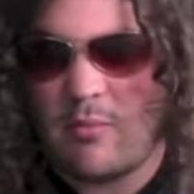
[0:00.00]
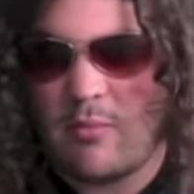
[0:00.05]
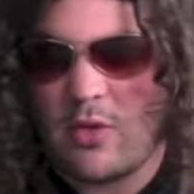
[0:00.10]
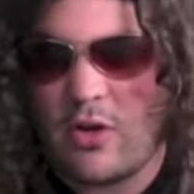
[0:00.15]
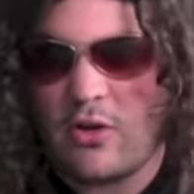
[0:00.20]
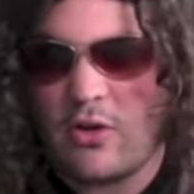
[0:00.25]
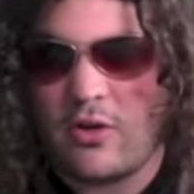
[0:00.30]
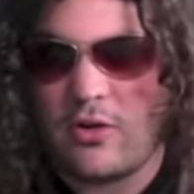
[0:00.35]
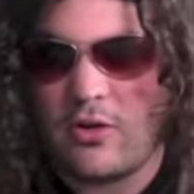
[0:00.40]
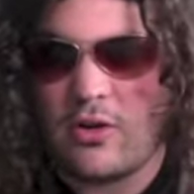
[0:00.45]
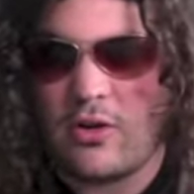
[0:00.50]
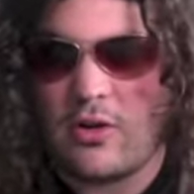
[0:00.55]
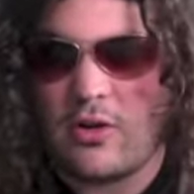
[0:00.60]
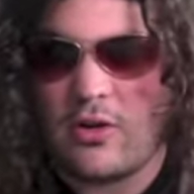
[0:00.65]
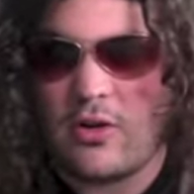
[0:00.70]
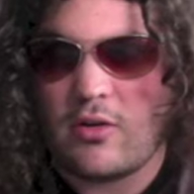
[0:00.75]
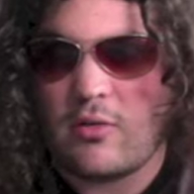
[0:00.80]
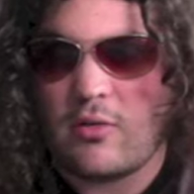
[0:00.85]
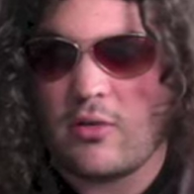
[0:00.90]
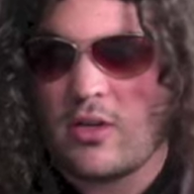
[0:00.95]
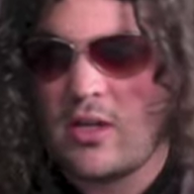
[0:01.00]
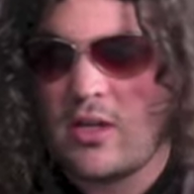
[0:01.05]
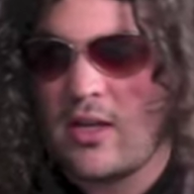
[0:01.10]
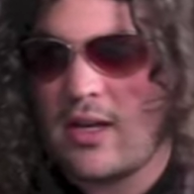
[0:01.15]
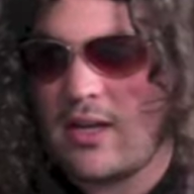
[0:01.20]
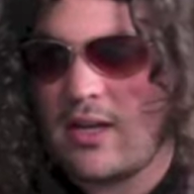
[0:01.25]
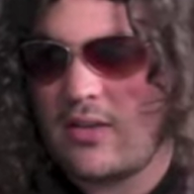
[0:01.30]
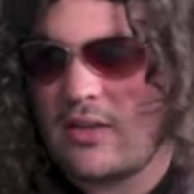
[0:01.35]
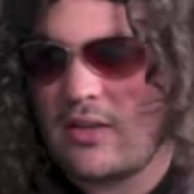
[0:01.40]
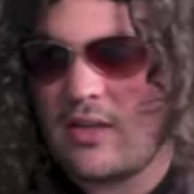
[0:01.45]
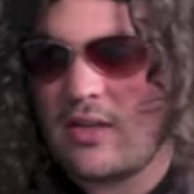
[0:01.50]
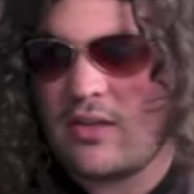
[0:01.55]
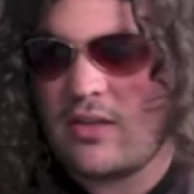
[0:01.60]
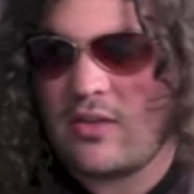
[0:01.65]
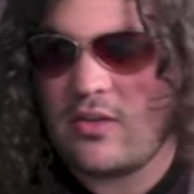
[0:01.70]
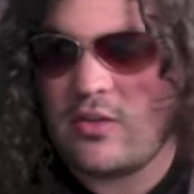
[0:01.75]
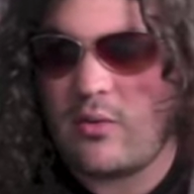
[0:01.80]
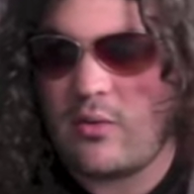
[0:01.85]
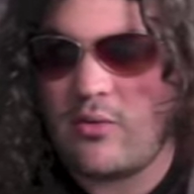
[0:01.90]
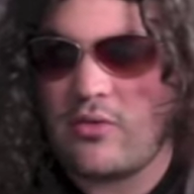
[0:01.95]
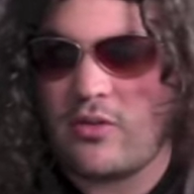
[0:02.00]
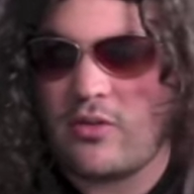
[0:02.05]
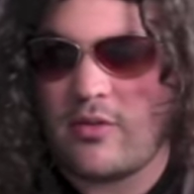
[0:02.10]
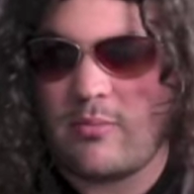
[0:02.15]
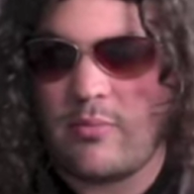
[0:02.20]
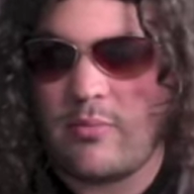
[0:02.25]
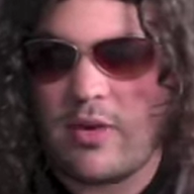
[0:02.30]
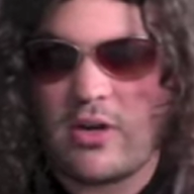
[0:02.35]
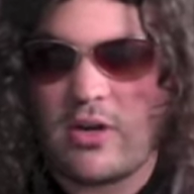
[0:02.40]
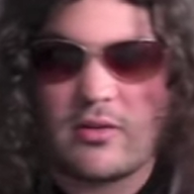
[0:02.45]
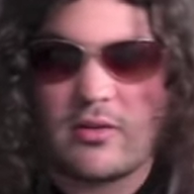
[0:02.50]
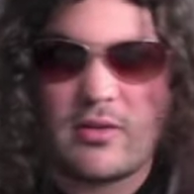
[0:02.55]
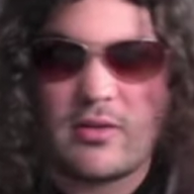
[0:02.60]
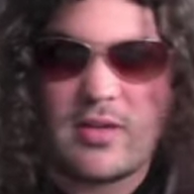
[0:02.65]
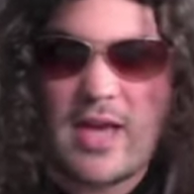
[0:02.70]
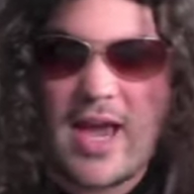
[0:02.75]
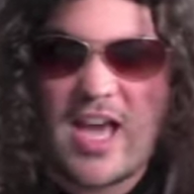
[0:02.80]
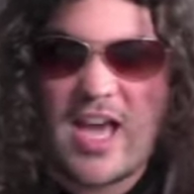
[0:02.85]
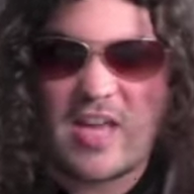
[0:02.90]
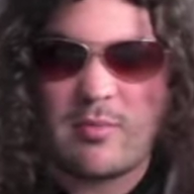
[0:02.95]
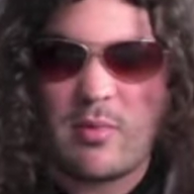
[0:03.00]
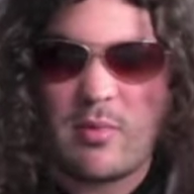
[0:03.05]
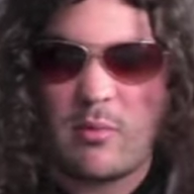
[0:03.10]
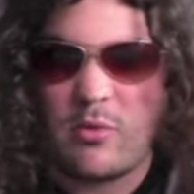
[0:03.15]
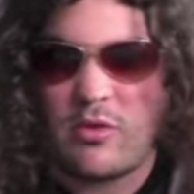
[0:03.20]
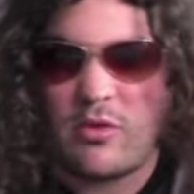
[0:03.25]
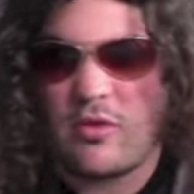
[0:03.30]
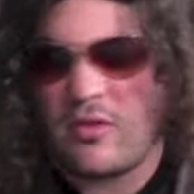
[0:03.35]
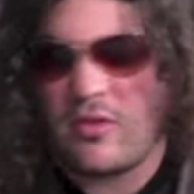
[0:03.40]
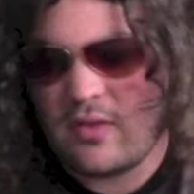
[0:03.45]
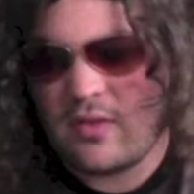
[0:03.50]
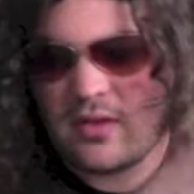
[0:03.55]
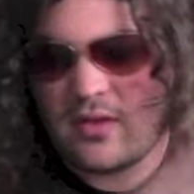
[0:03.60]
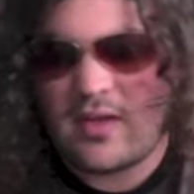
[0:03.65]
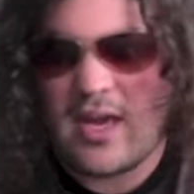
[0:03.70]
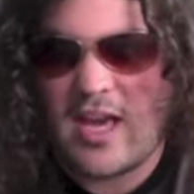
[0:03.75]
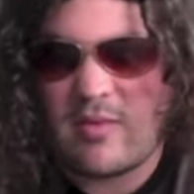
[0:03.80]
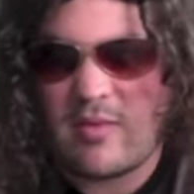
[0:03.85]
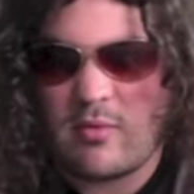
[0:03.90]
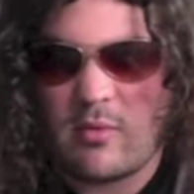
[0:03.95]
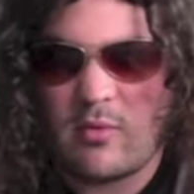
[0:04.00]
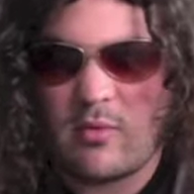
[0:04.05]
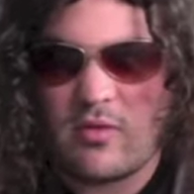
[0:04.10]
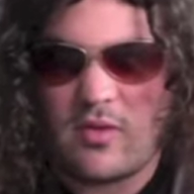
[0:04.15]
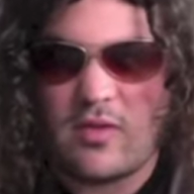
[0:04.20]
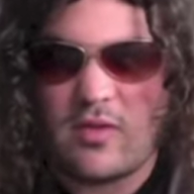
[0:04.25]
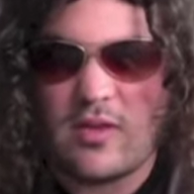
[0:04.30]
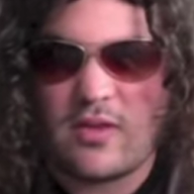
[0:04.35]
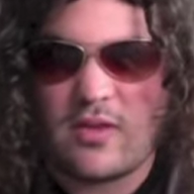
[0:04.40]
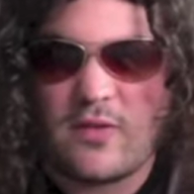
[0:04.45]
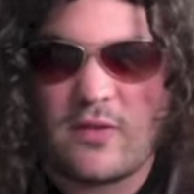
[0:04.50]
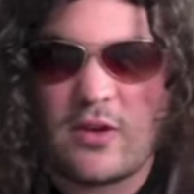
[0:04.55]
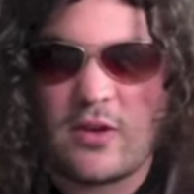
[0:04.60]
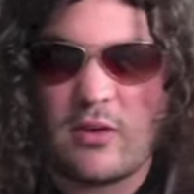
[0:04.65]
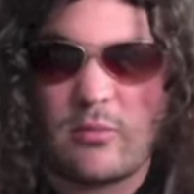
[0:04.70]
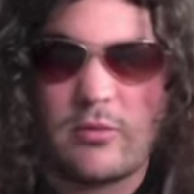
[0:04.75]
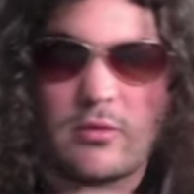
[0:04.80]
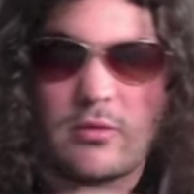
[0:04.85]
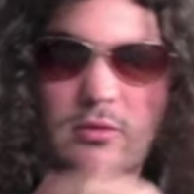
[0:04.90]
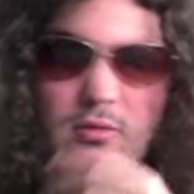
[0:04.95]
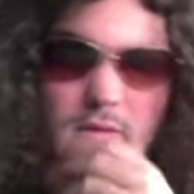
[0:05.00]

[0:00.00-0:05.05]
Miller, you know, at least those are better cast members than the cast members in this film.